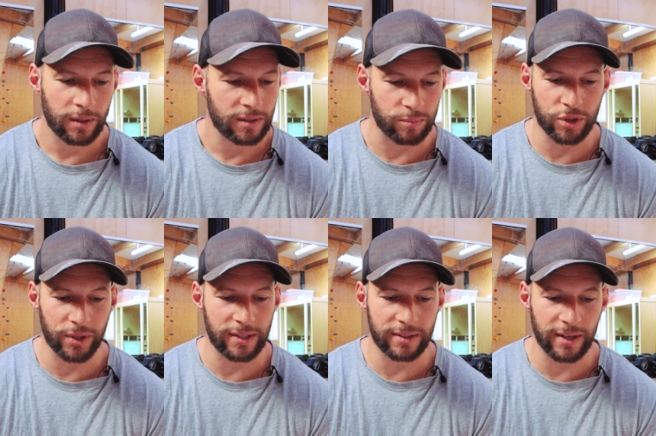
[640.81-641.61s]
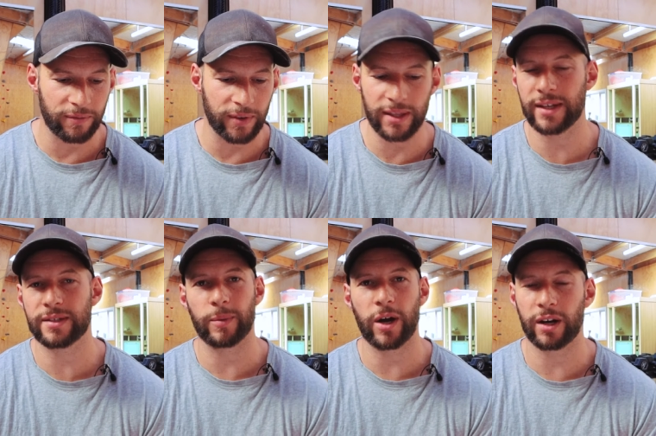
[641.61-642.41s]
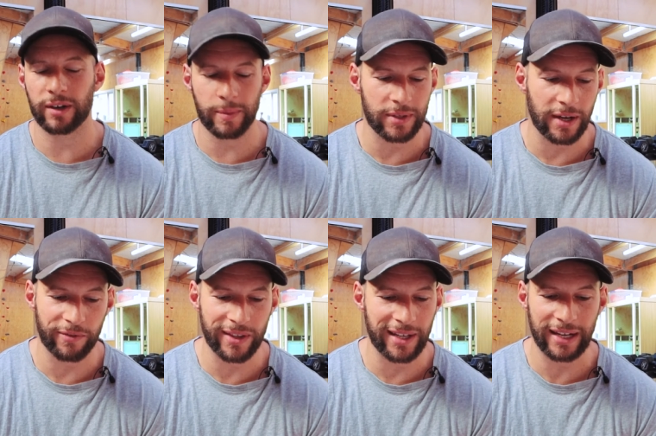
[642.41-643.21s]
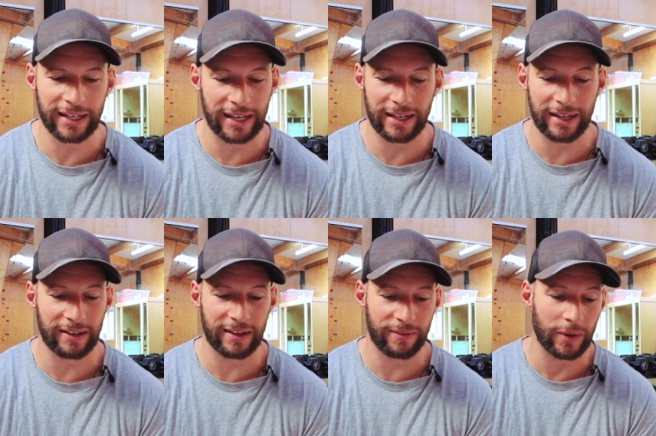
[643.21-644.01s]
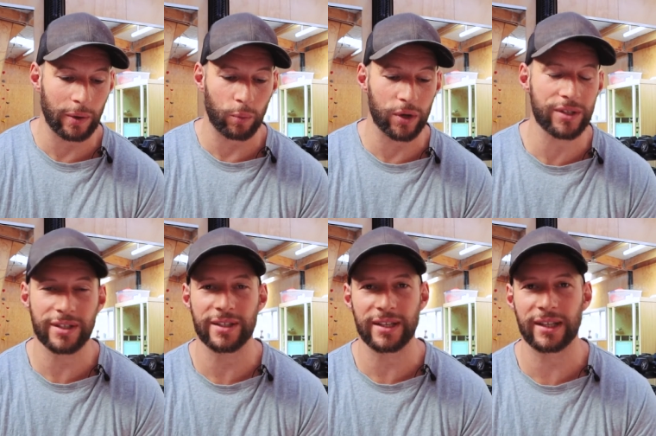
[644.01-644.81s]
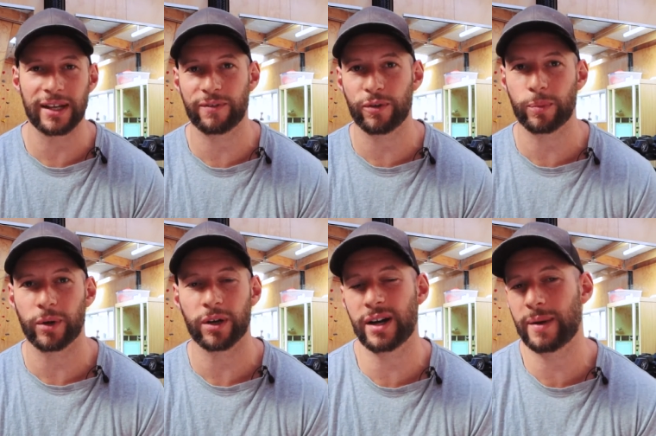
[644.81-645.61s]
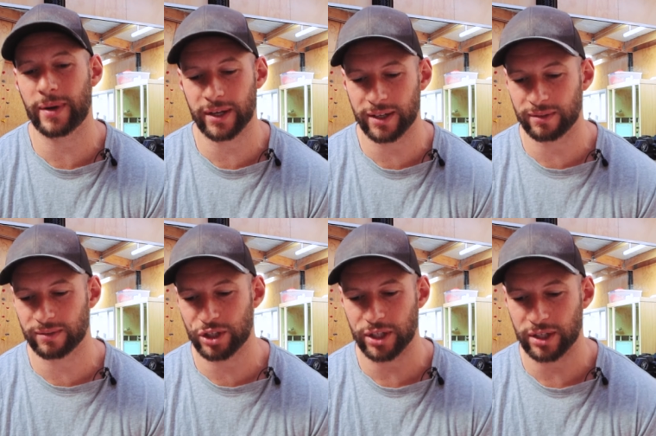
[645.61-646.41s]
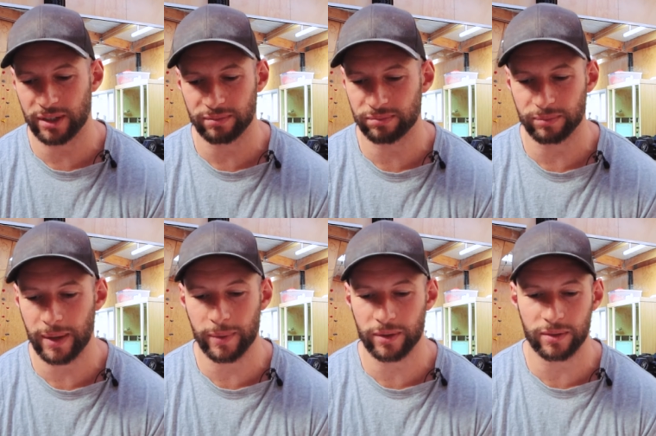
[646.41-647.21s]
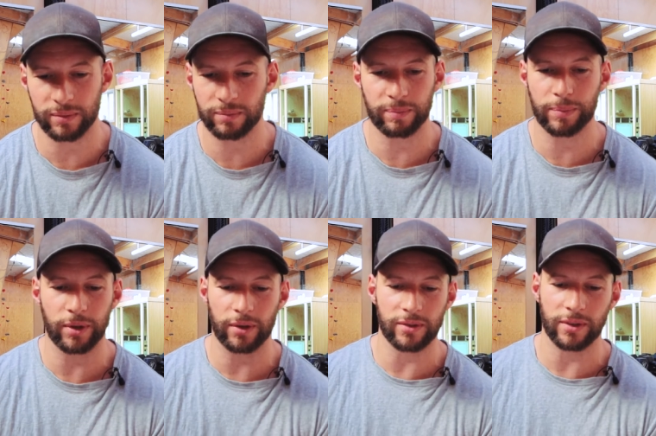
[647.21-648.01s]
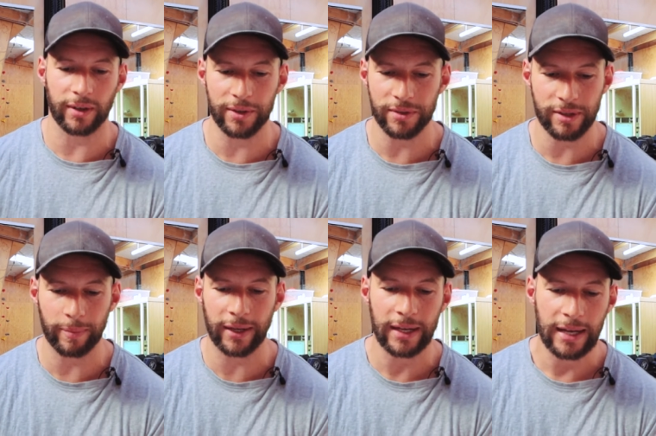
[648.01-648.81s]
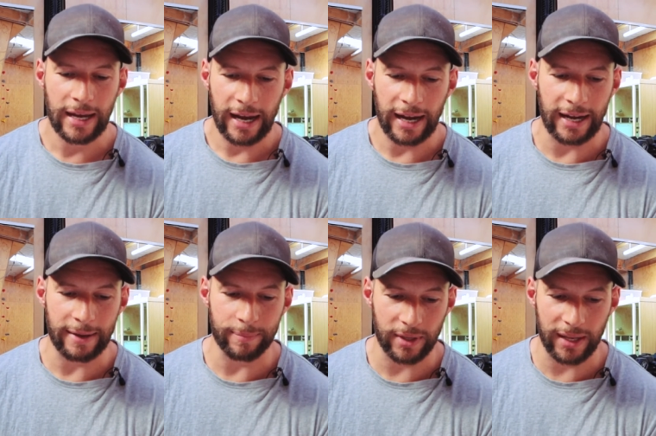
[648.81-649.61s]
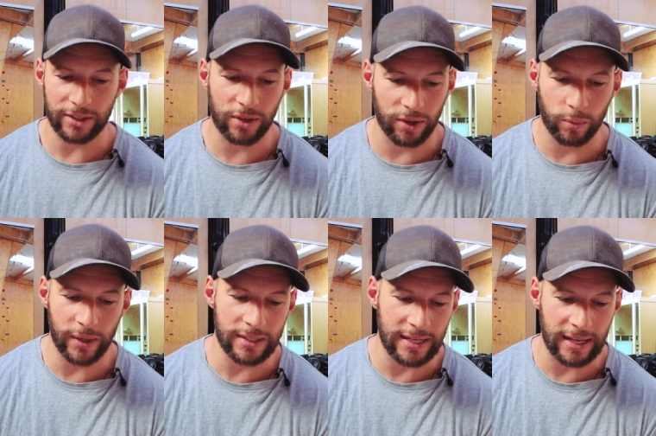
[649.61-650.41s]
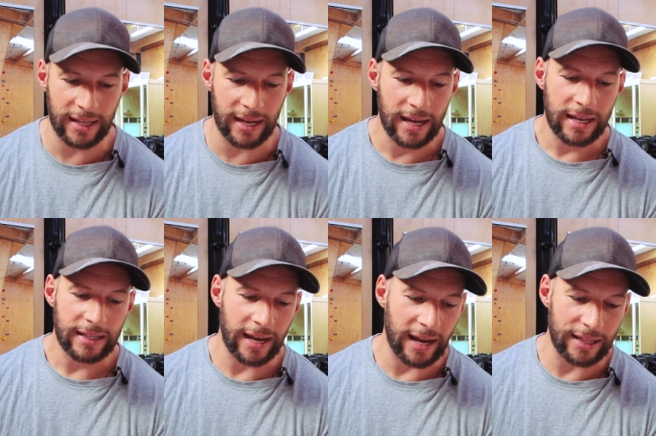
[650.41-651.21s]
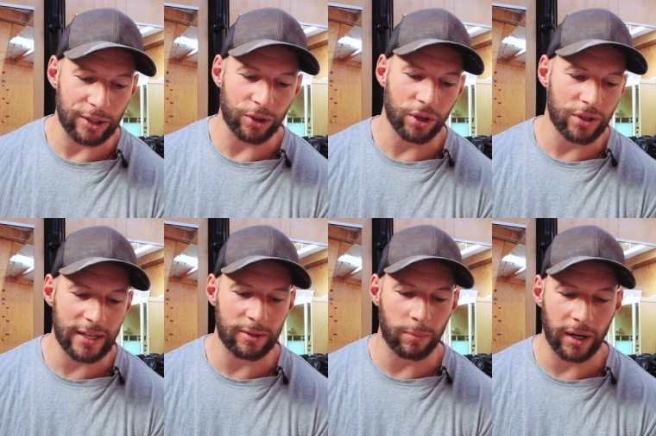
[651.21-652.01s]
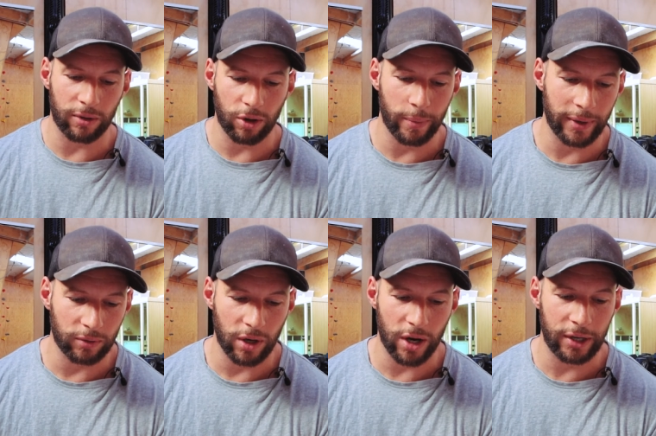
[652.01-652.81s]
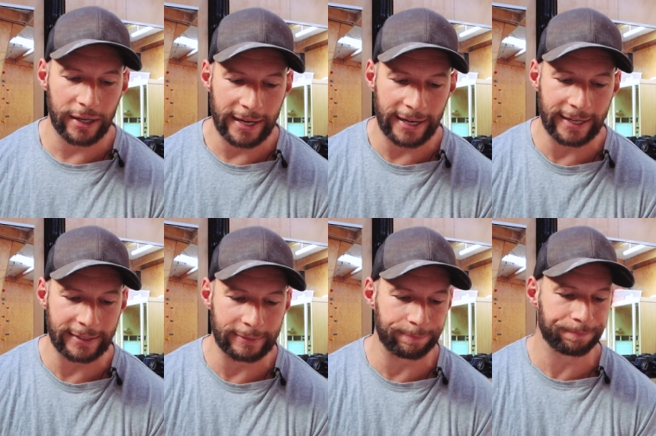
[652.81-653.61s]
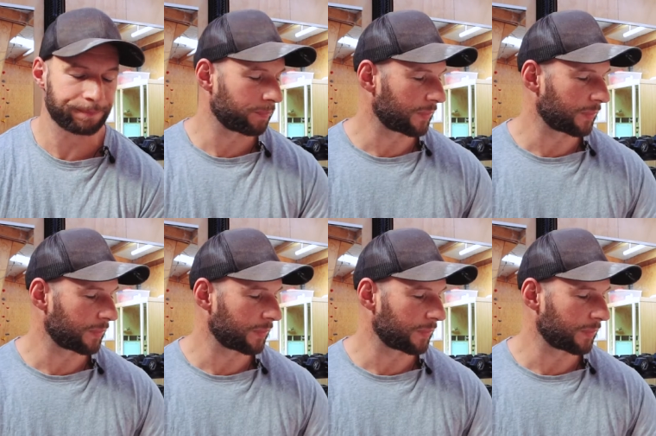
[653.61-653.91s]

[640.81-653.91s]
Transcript: some strength stuff in there, some higher rep stuff in there. Again, if anyone wants to see their full program, I can share it. Maybe I'll do, put it on screen or something. Um, so that's good. Wednesday, that, that. And then Thursday is my aerobic row, um,